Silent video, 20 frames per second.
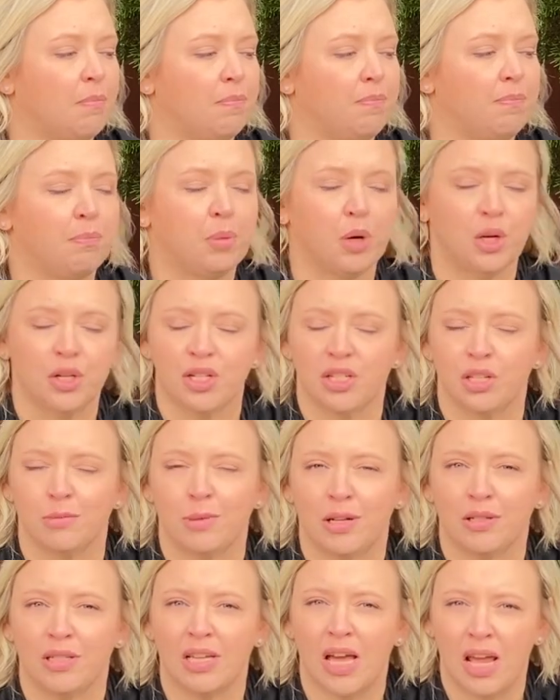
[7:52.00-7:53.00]
purchased
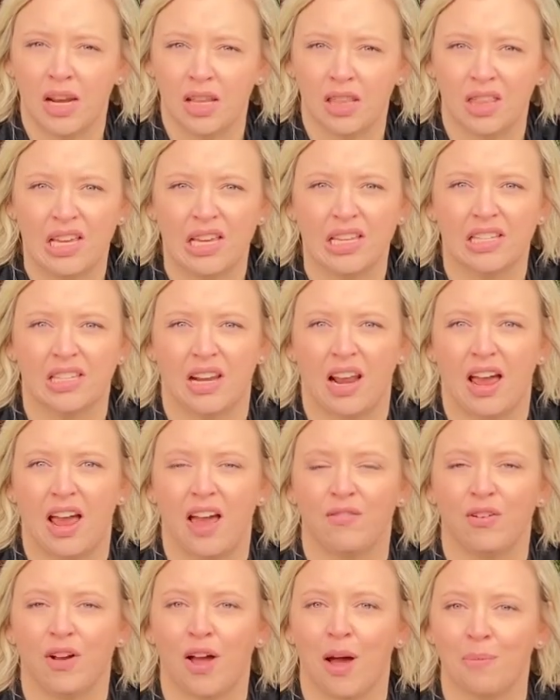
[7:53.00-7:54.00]
about 10 of these, and I
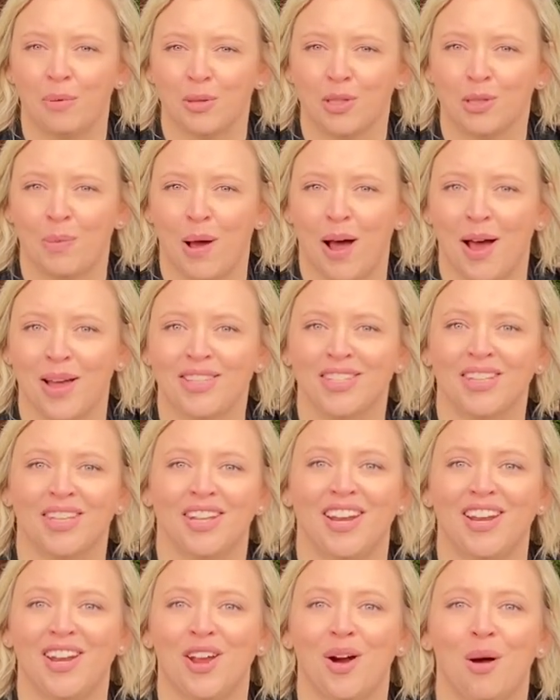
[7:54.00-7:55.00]
have a couple spots
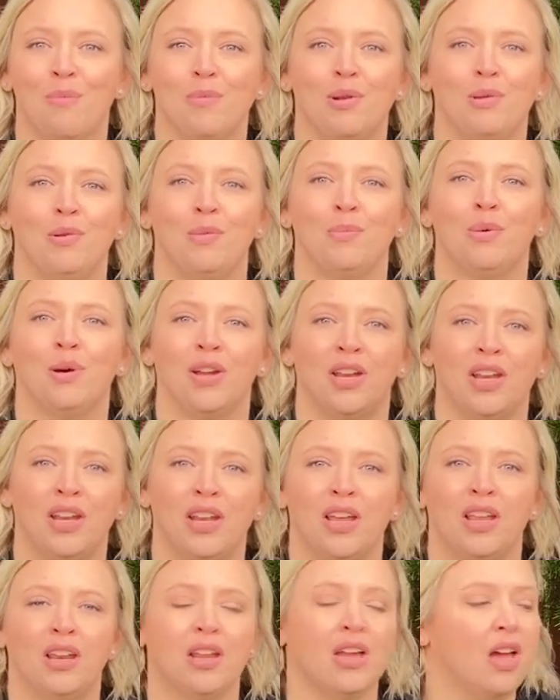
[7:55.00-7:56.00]
that I know I'm going to be putting
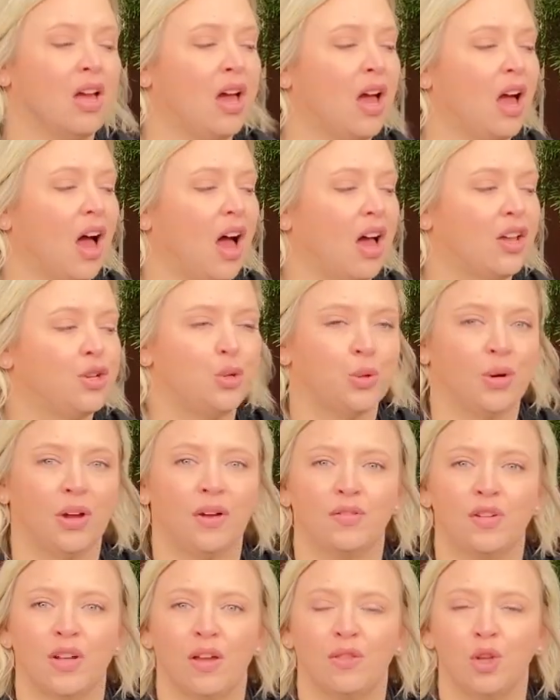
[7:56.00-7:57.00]
in a
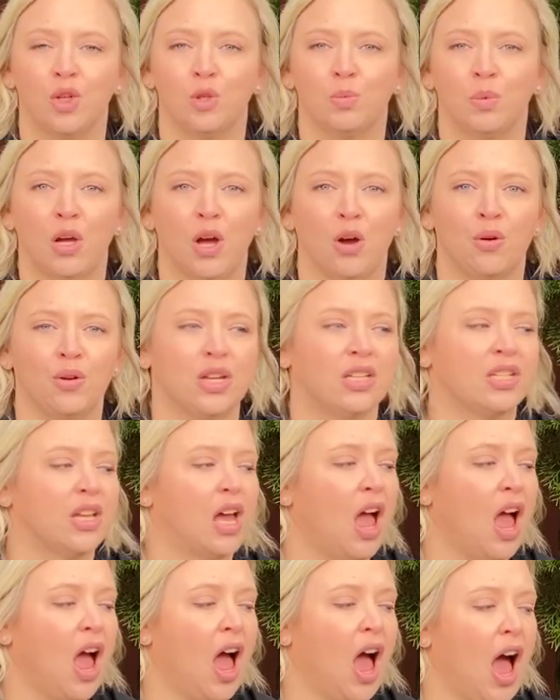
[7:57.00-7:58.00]
drift of those begonias.
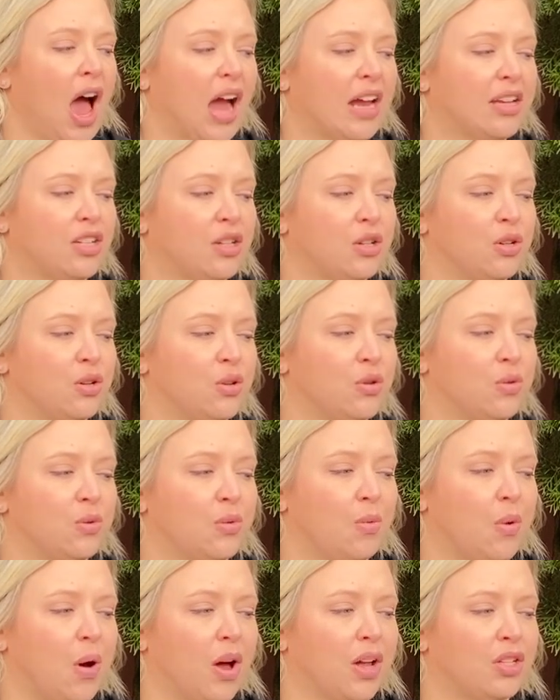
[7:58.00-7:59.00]
I do
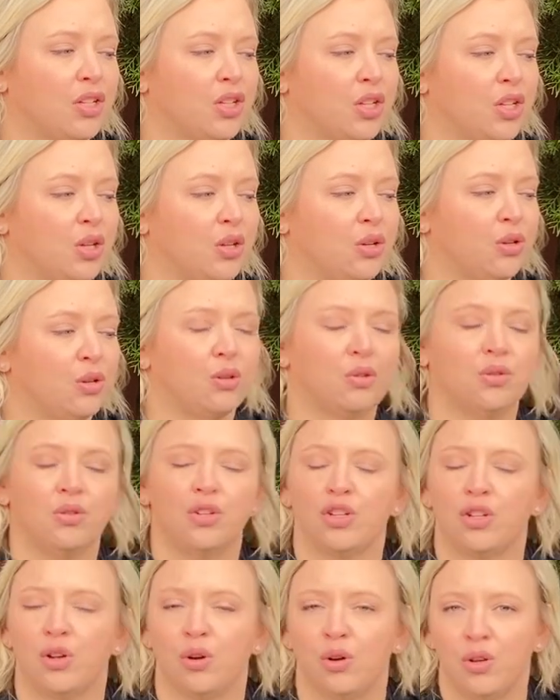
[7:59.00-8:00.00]
want to
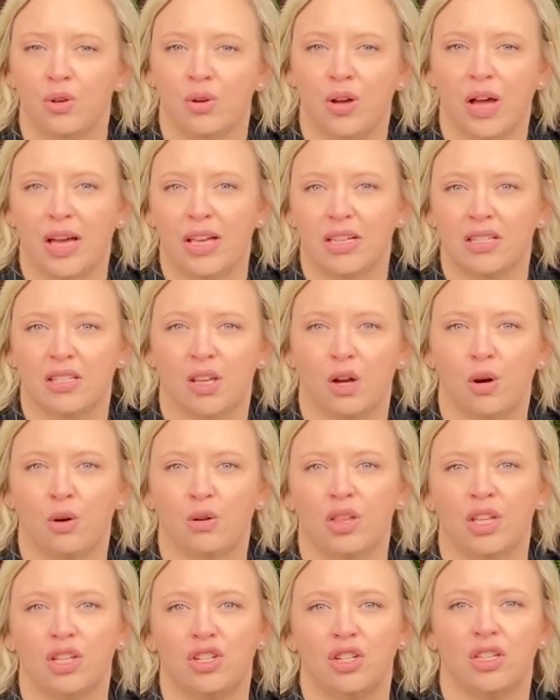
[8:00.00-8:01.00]
show you guys though
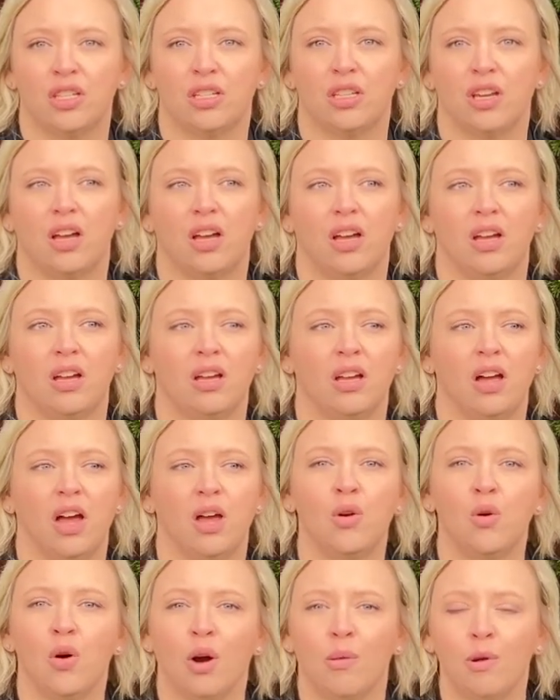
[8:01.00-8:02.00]
that just
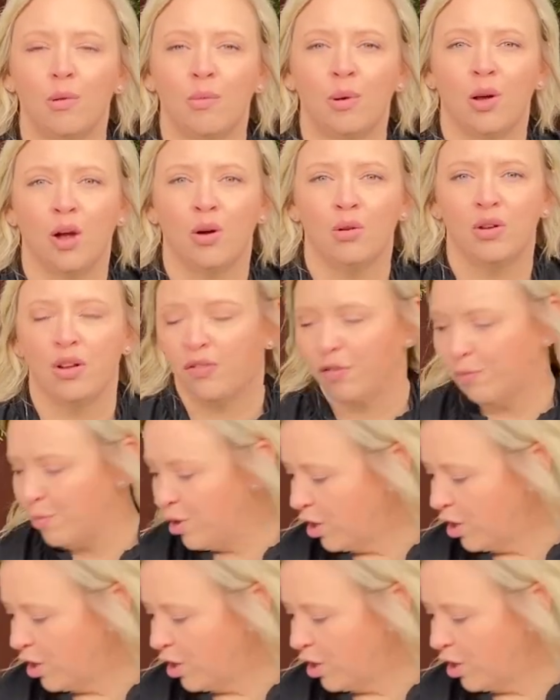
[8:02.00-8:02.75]
a normal begonia from your